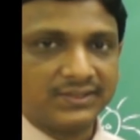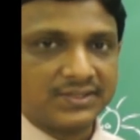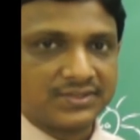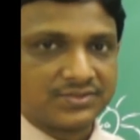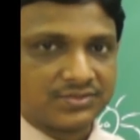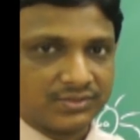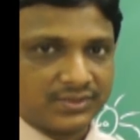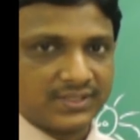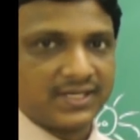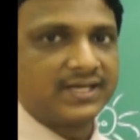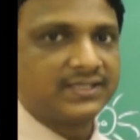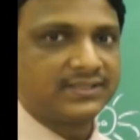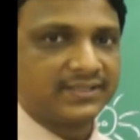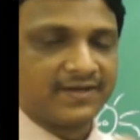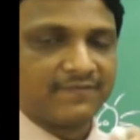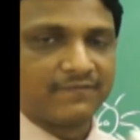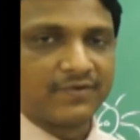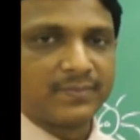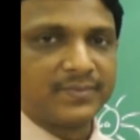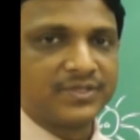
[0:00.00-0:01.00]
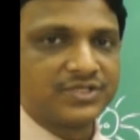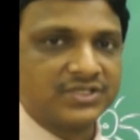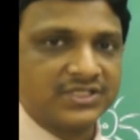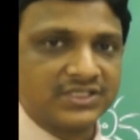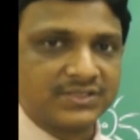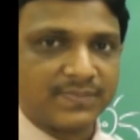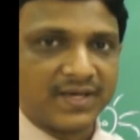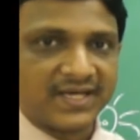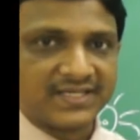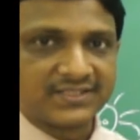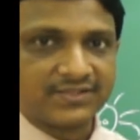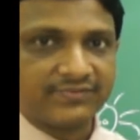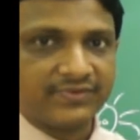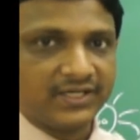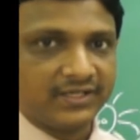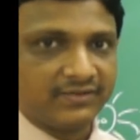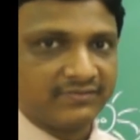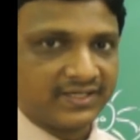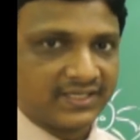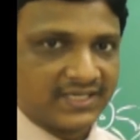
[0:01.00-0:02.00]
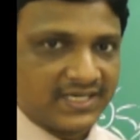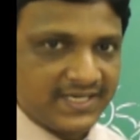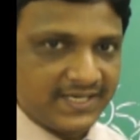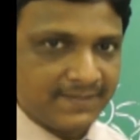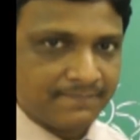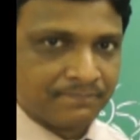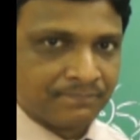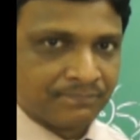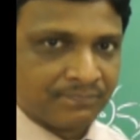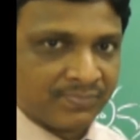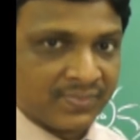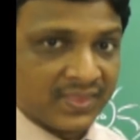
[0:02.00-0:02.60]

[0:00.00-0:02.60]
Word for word: So that information is passed very quickly